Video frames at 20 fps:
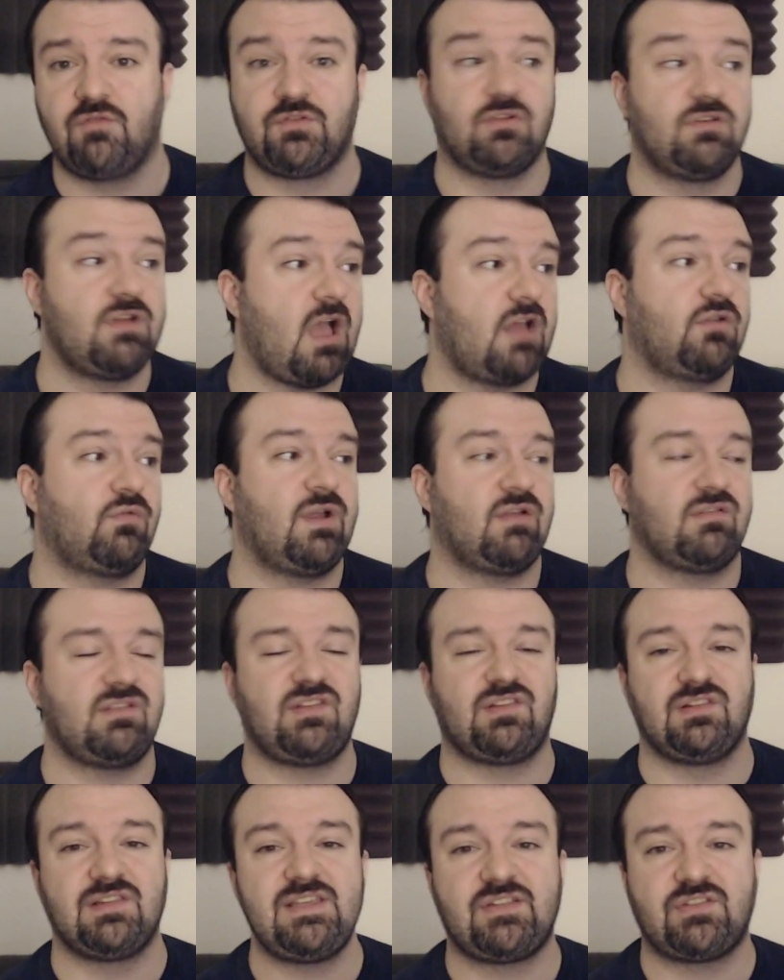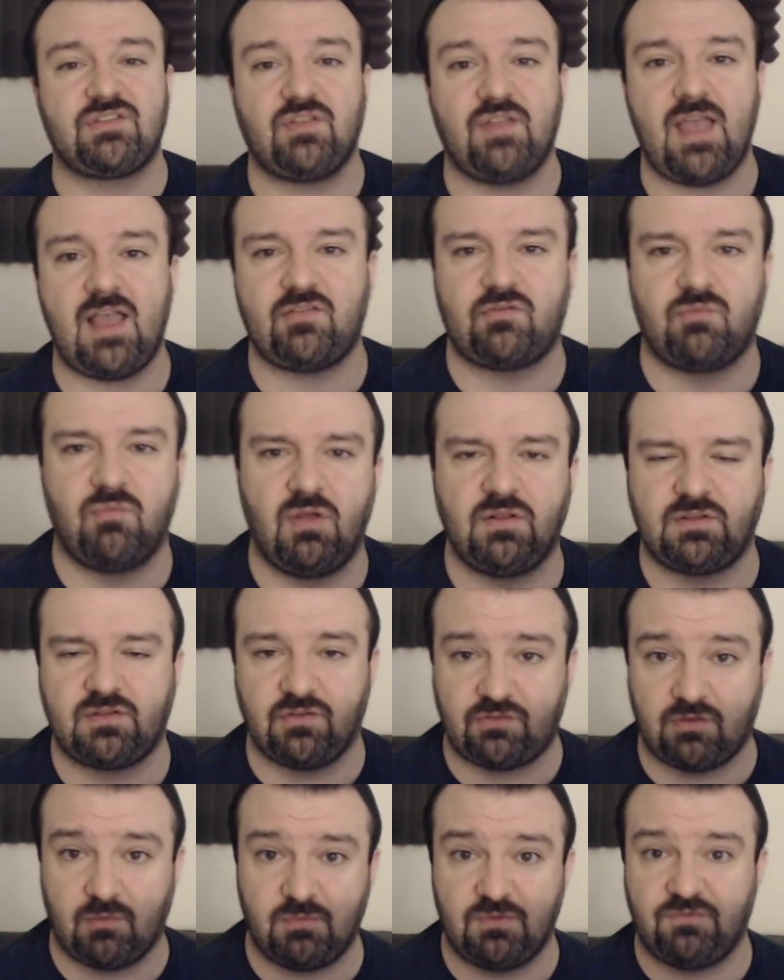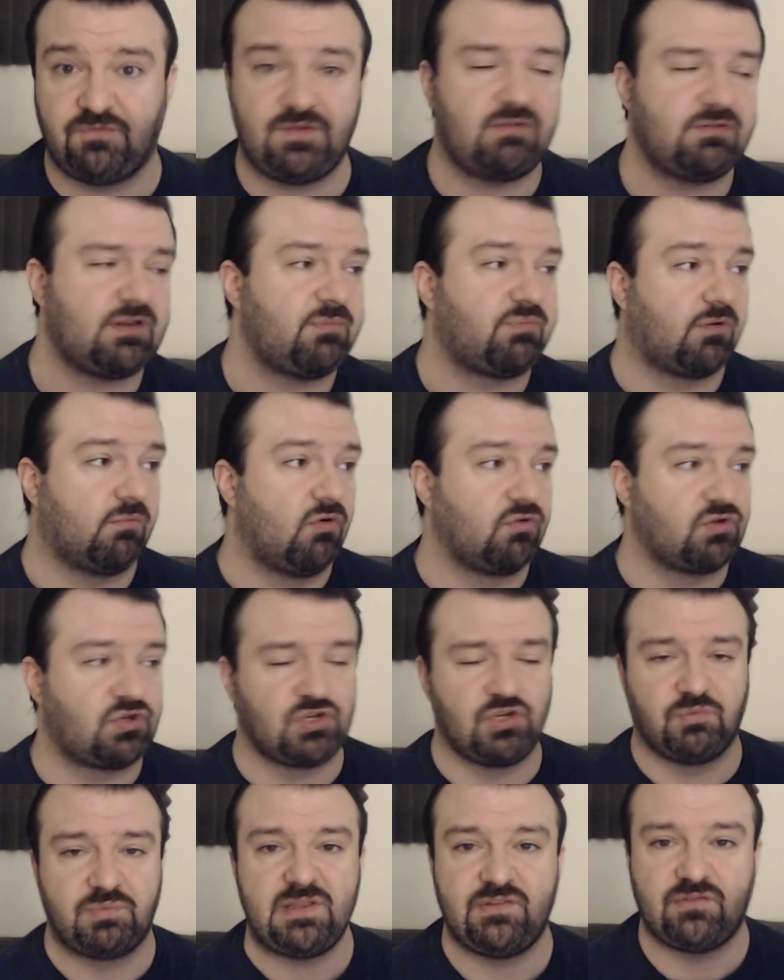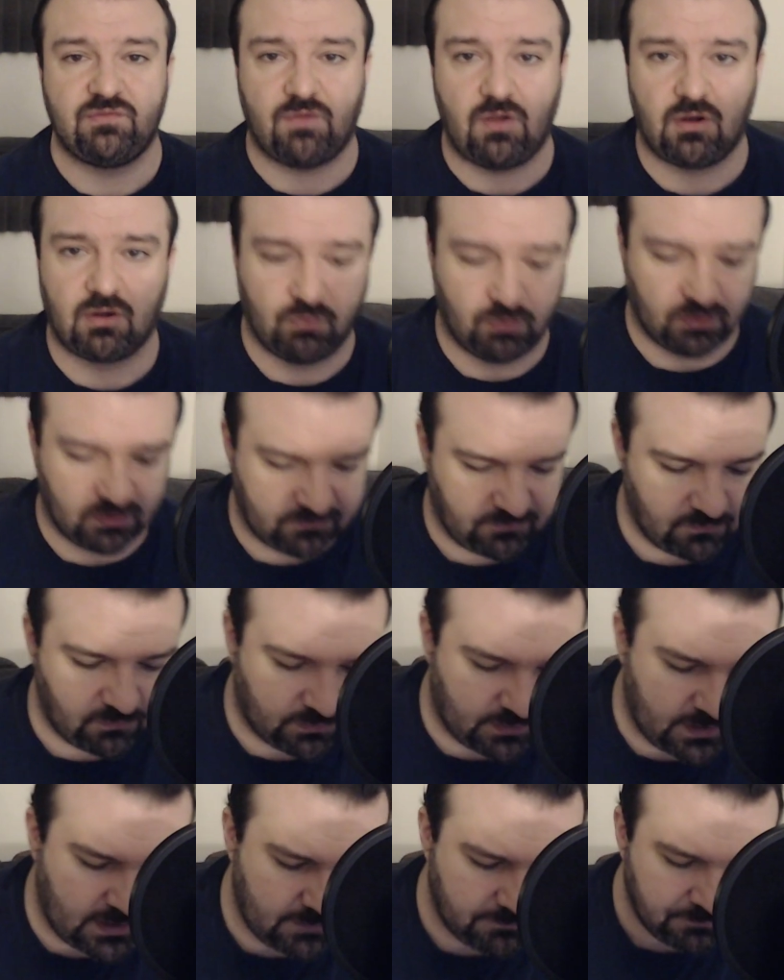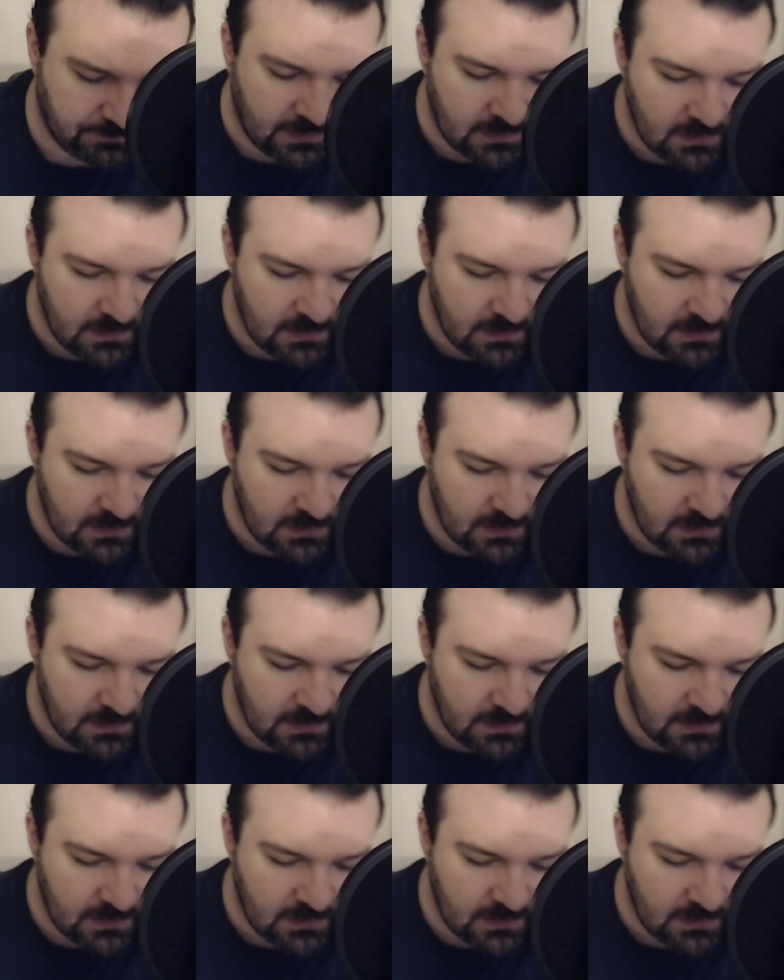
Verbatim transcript: If you're not aware, this leaked last month because someone found a promotional piece of artwork for it.